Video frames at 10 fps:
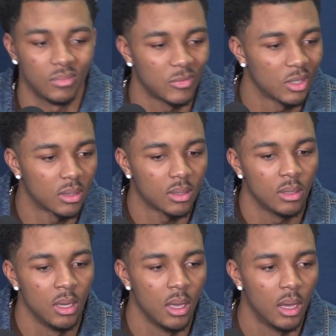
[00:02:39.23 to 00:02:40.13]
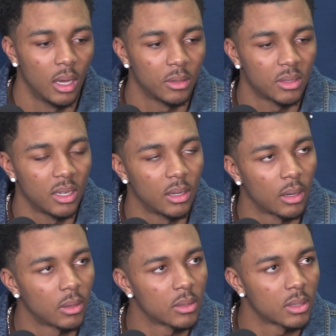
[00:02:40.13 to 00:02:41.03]
Just understanding the
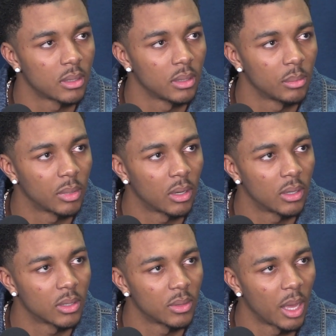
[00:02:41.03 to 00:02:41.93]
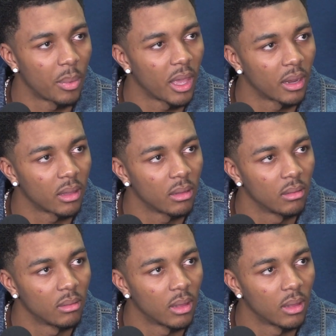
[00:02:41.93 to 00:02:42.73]
urgency, but also not panicking.